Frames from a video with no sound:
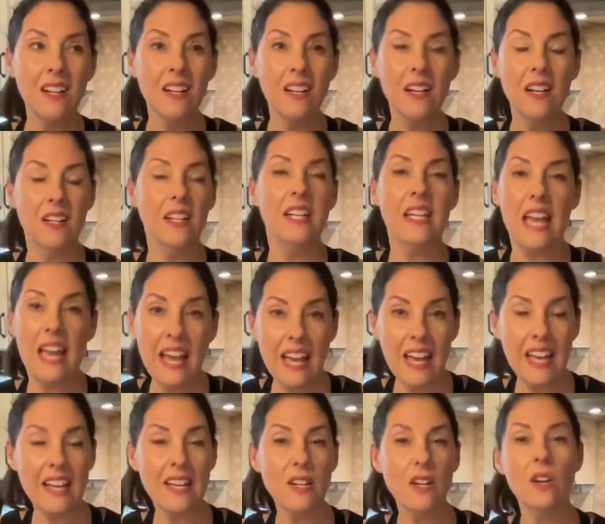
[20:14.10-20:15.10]
an
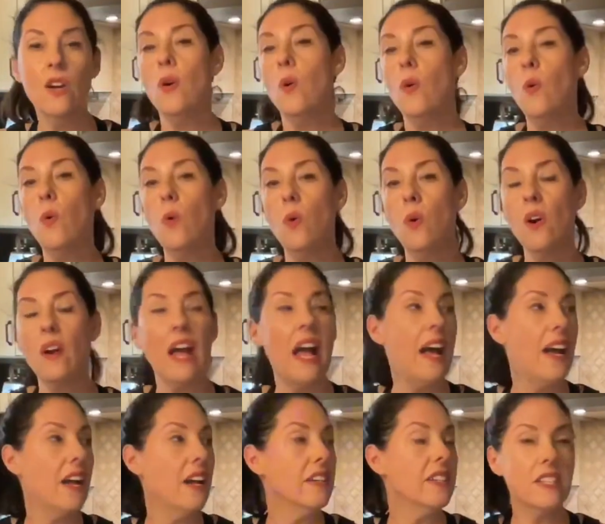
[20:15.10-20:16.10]
egg, or
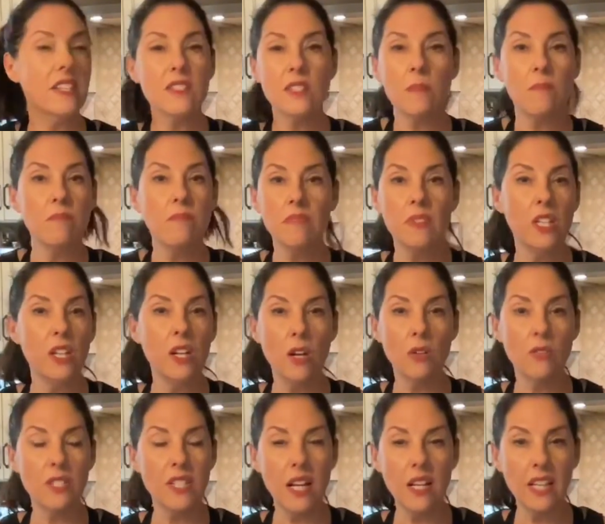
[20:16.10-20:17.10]
get some,
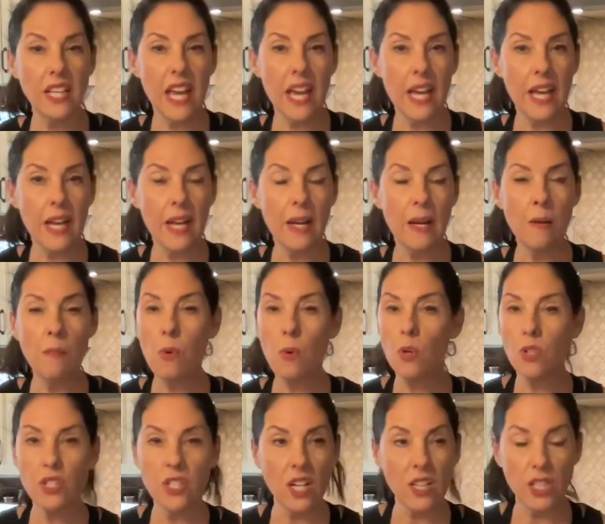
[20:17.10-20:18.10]
deli ham or
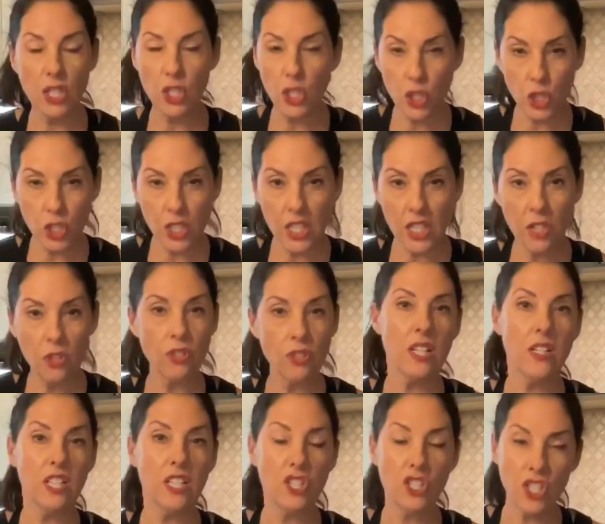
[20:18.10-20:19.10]
deli turkey or
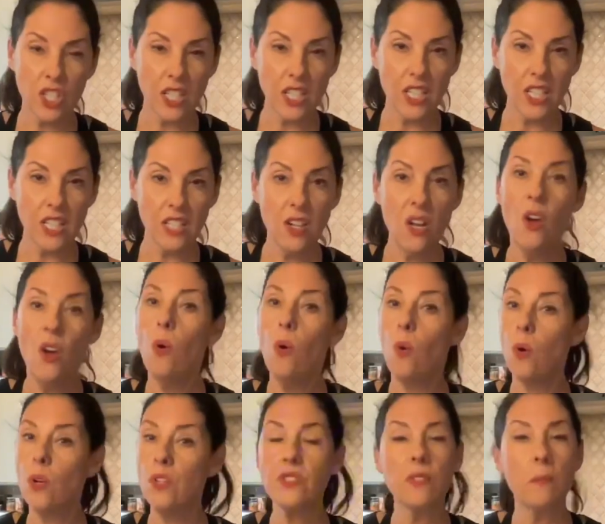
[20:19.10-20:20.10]
deli chicken
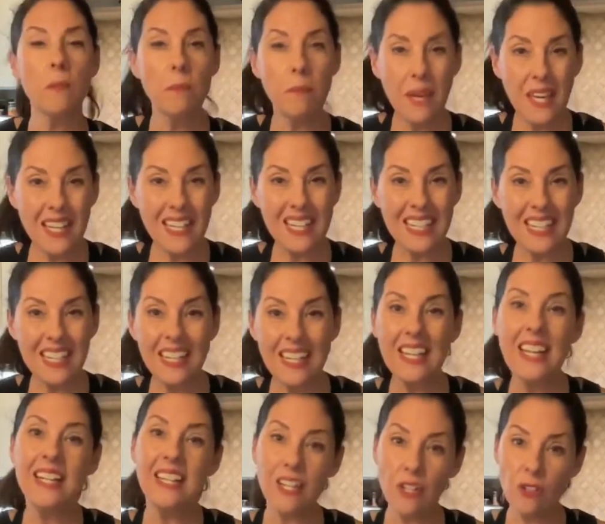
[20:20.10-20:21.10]
or some bacon,
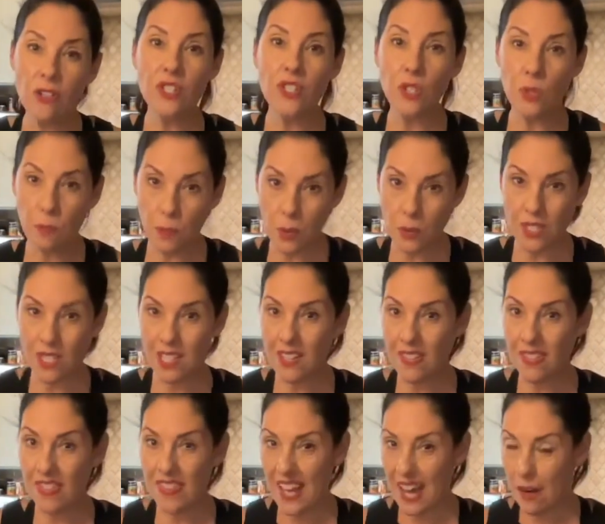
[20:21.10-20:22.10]
and increase the
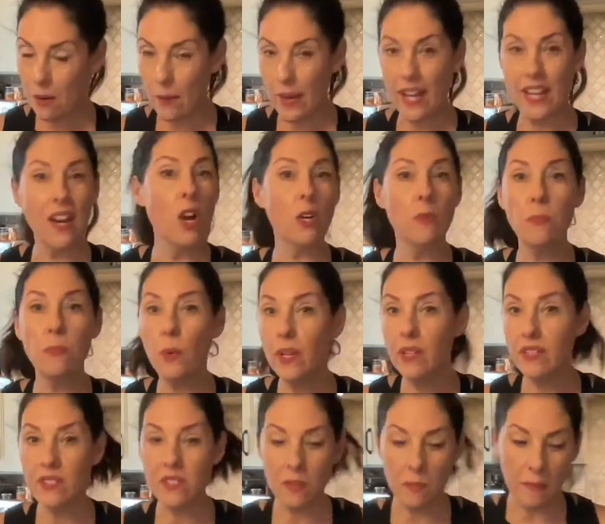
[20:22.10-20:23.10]
protein that way. Hard
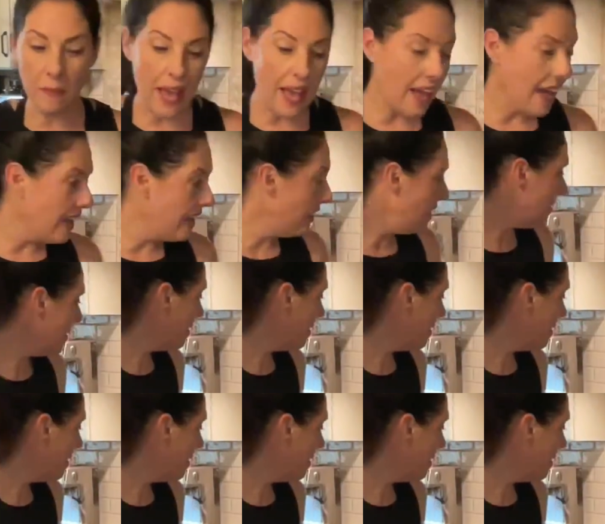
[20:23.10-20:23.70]
boil some eggs.